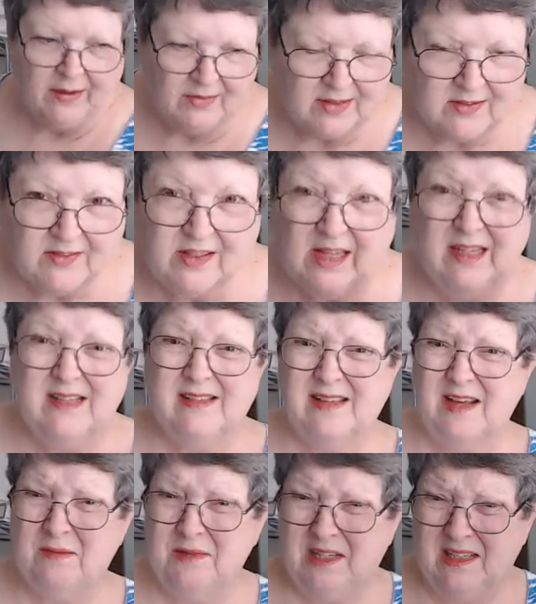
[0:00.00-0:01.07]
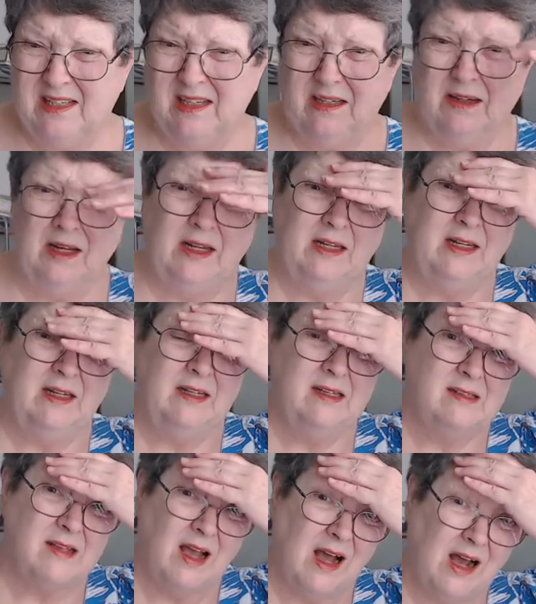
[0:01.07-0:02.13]
The sun is coming in here and it is
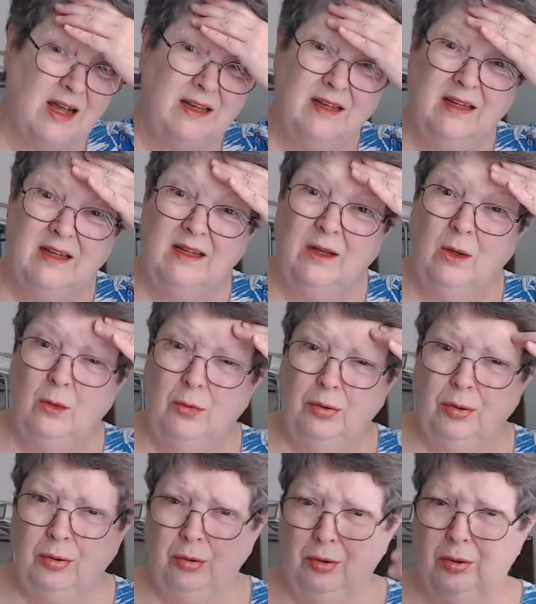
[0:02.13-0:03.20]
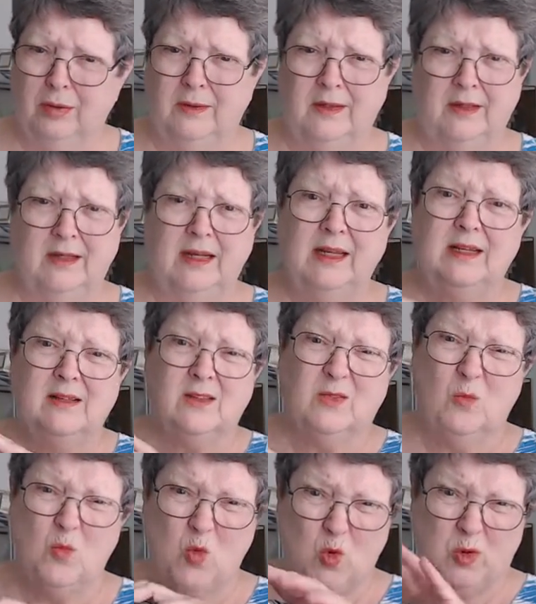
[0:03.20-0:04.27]
hot. Whew. It is
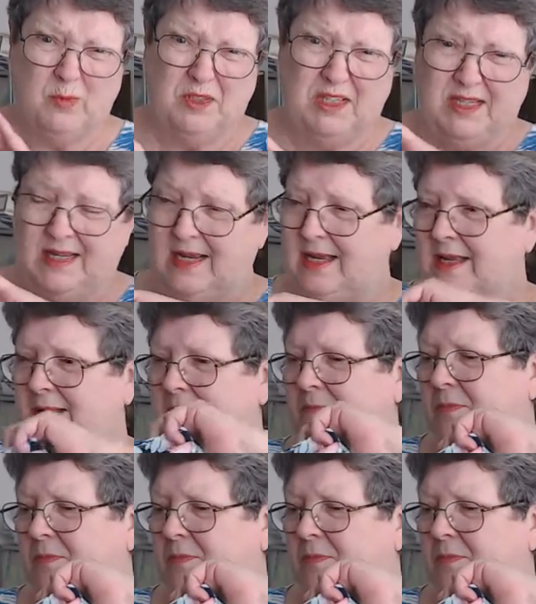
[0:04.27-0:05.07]
warm today.